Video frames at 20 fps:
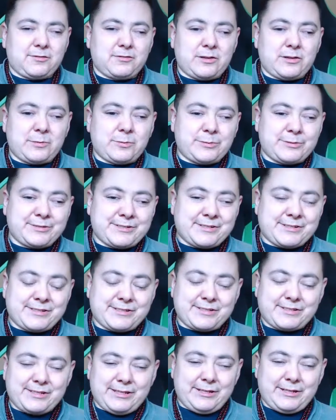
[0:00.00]

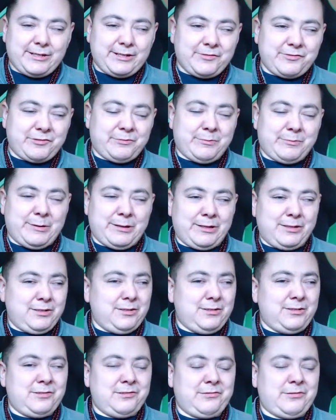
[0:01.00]
represents the government
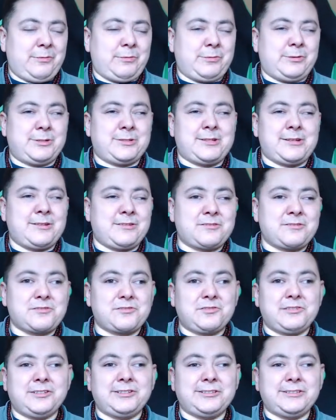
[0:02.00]
it represents
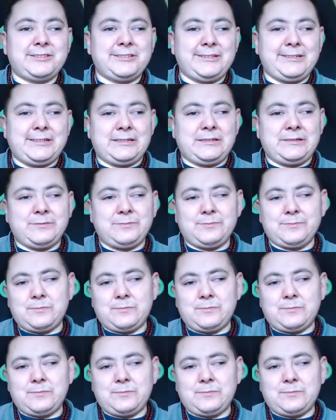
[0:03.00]
royalty